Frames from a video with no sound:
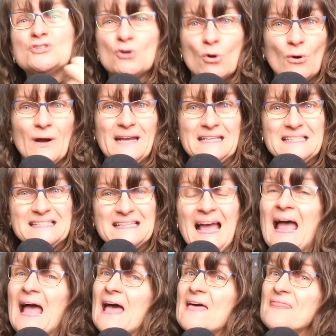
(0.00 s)
choice,
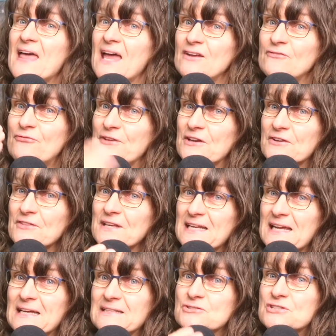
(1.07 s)
and then feel the
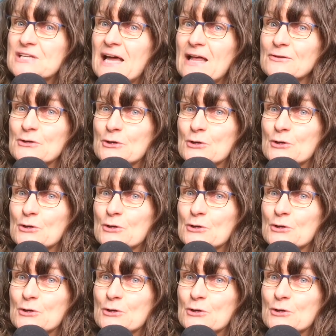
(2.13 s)
need to tell